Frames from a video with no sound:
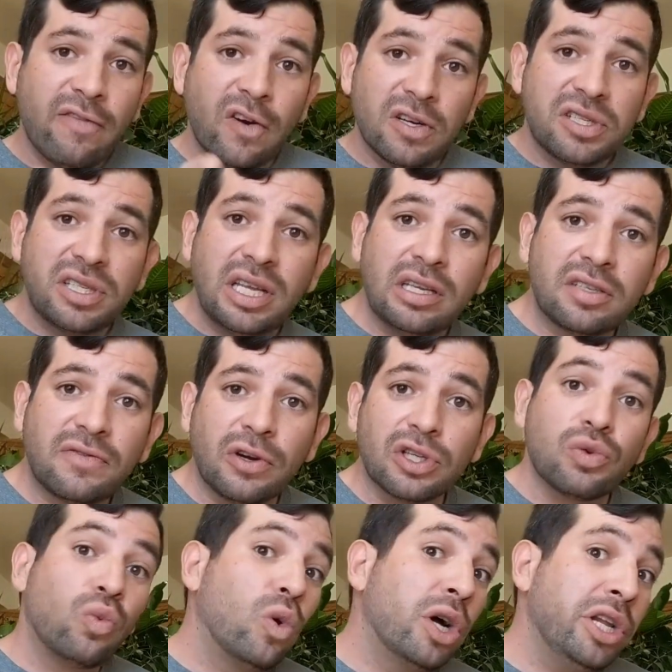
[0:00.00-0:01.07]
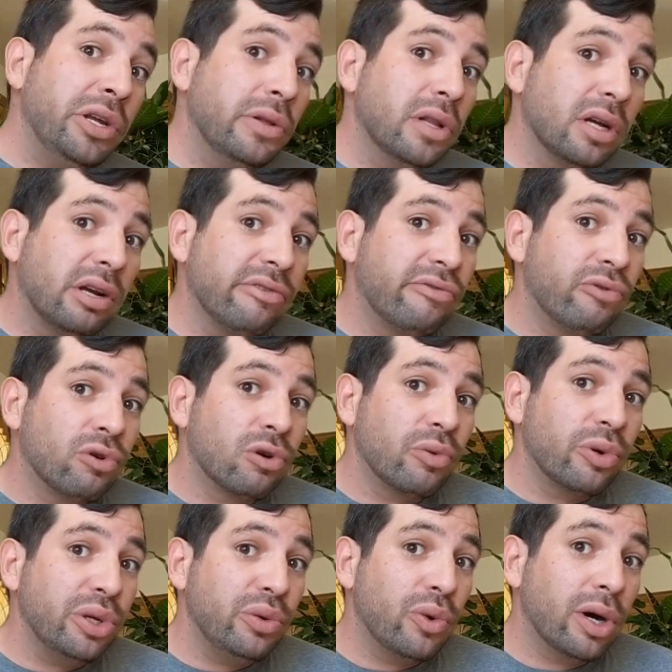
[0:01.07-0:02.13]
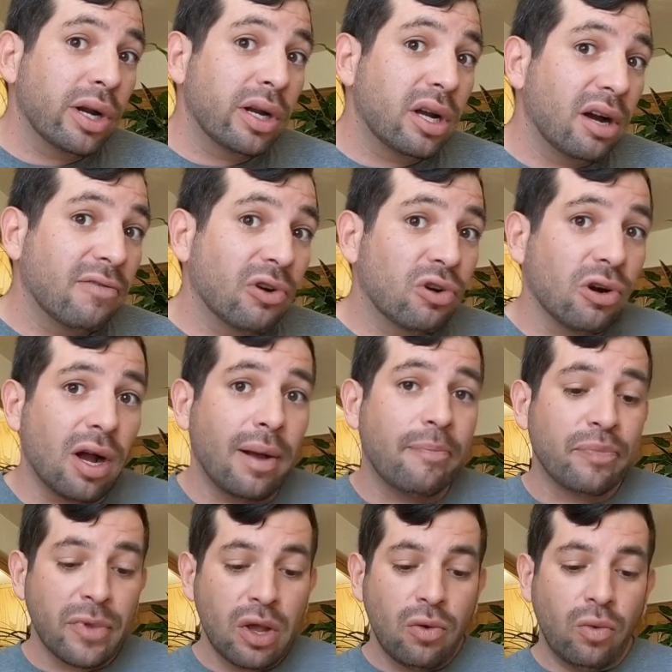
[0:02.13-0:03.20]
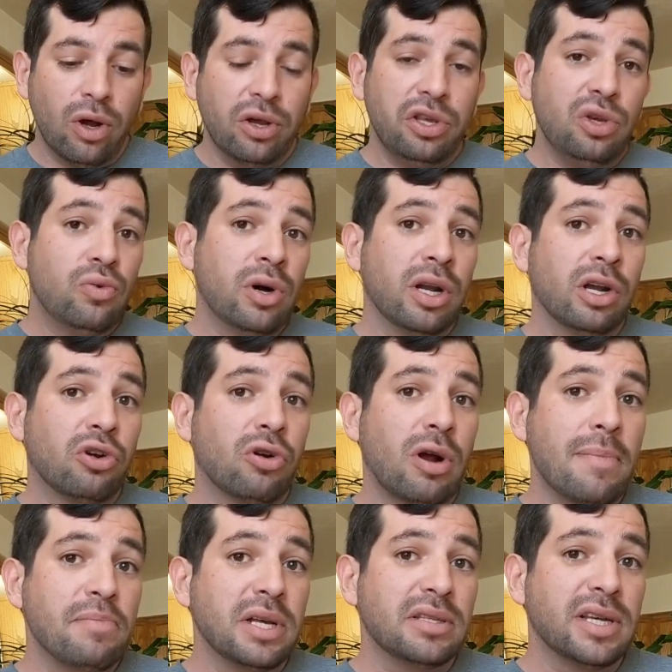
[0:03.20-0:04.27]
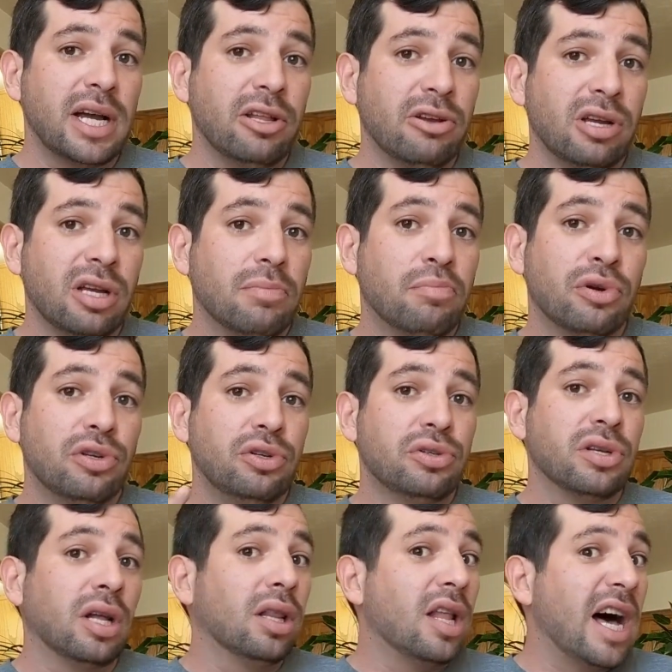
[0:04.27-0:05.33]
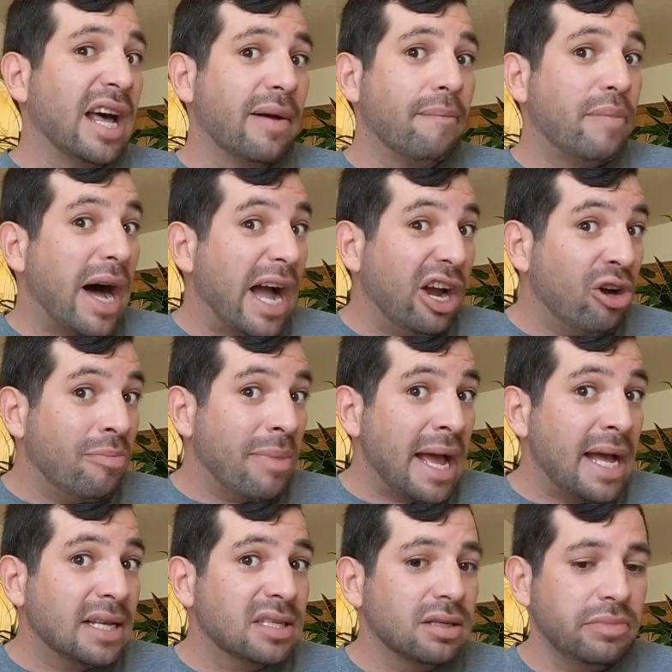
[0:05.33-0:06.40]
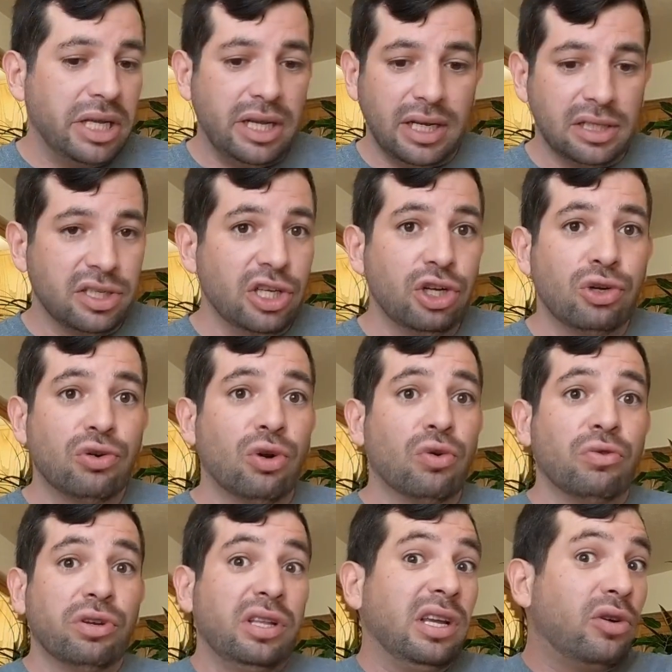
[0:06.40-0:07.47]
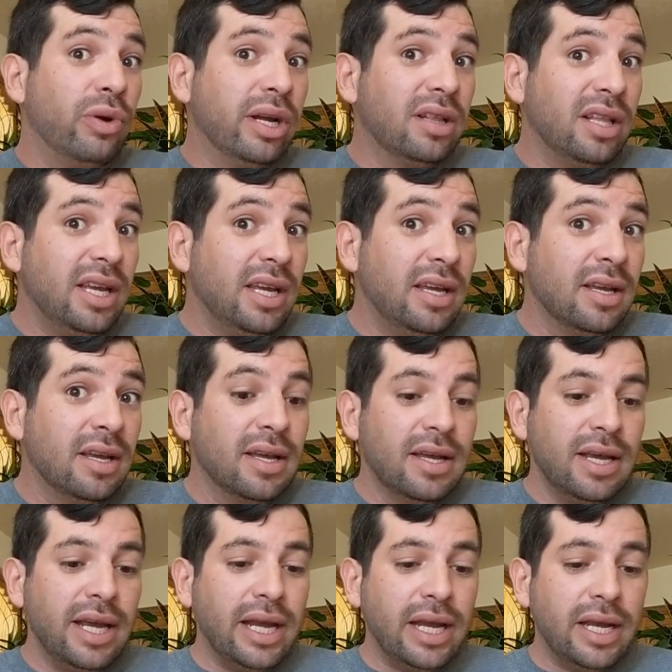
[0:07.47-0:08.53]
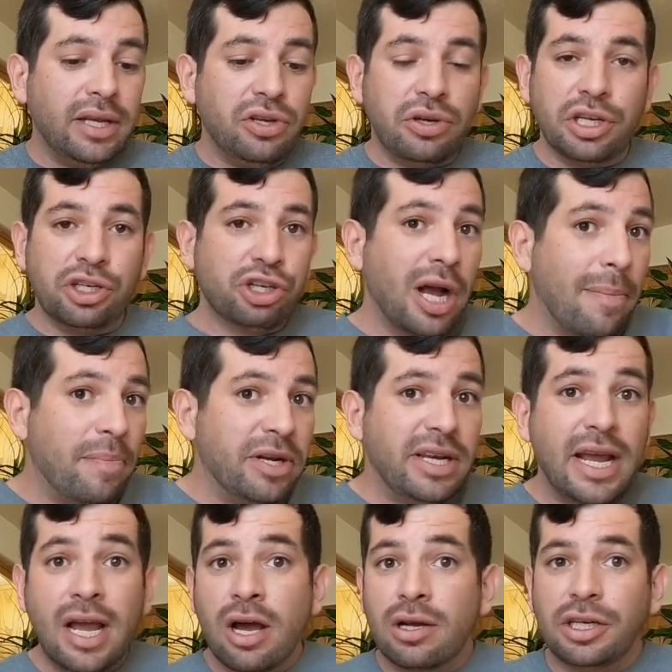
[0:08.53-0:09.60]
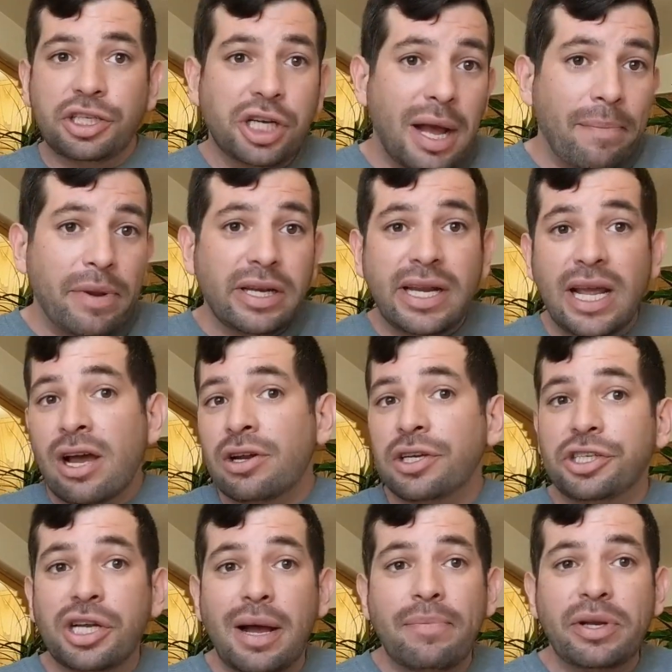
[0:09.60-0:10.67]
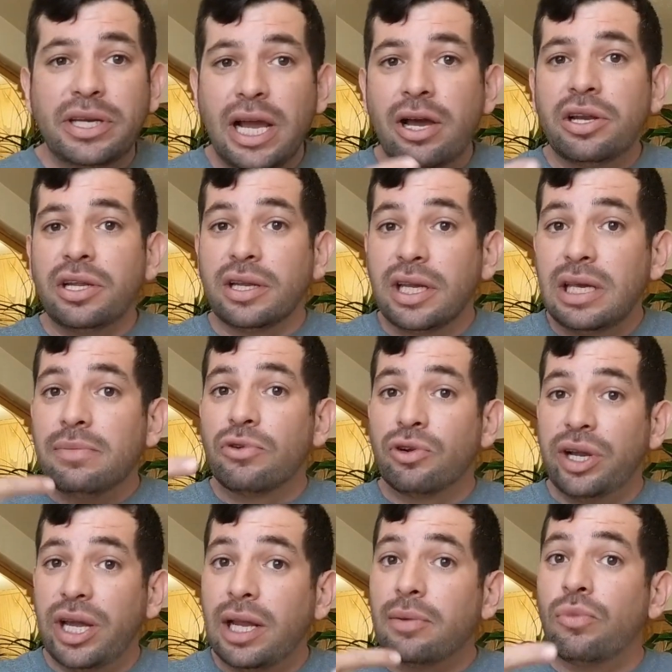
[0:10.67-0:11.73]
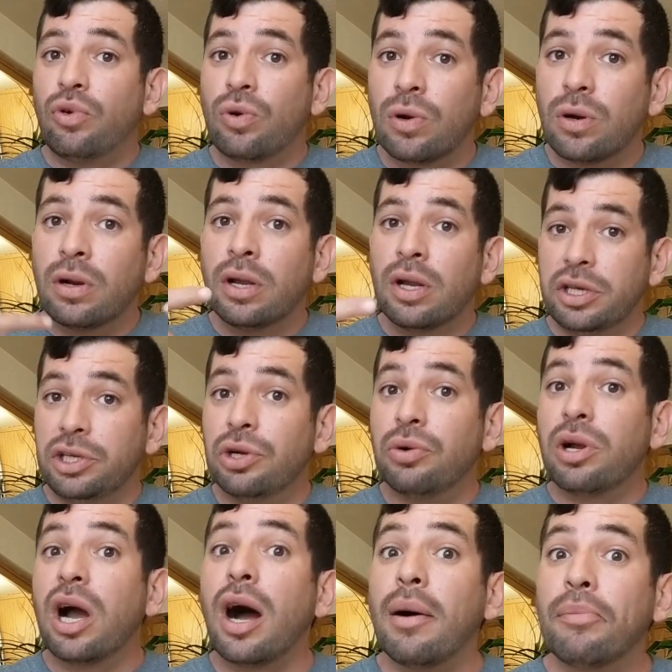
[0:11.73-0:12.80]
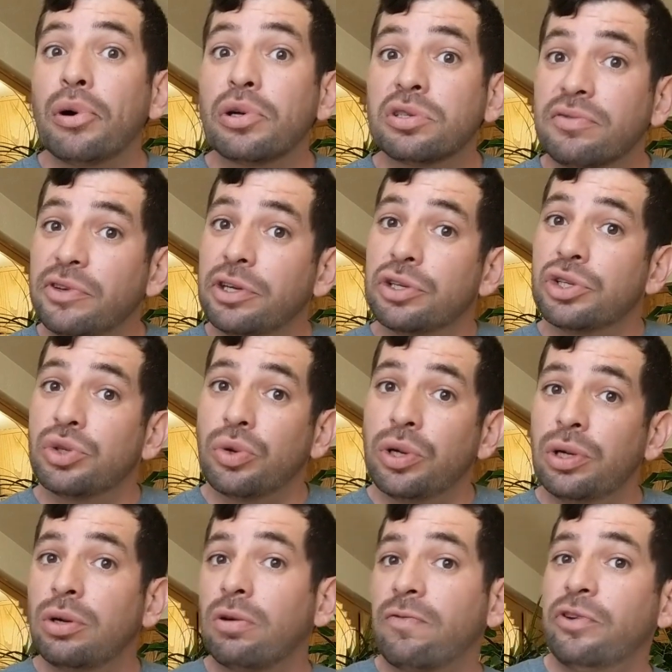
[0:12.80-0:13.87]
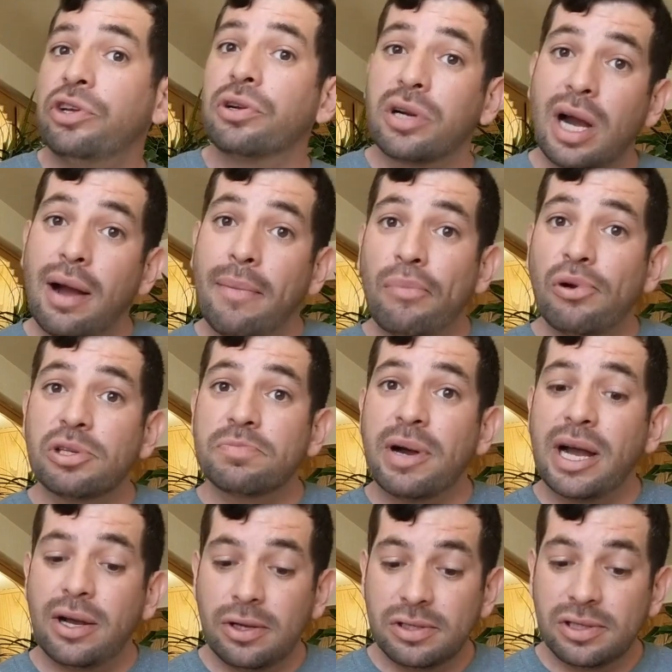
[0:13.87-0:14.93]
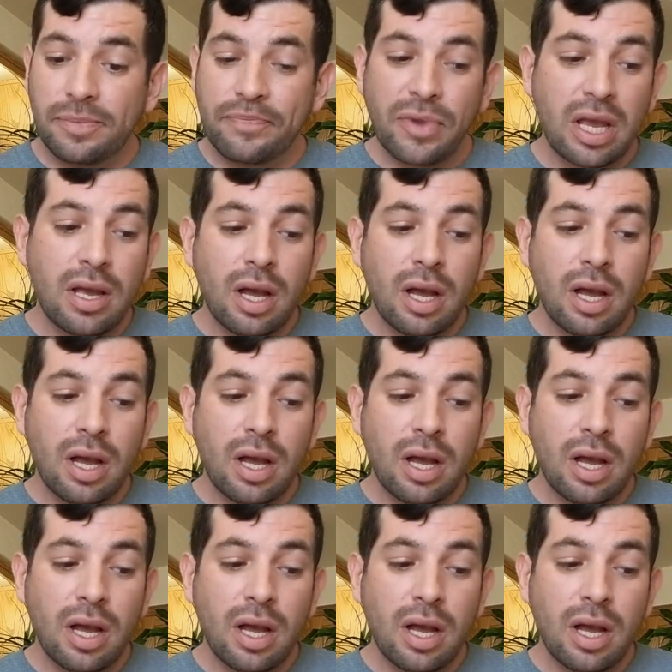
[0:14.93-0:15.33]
First things first, what are you looking for when you want a cover crop? Well, you want a crop that's either going to produce a lot of biomass, meaning it's going to grow really quickly, and you can chop it down and chop it down and chop it down and keep creating more, compost for your soil or for your compost piles.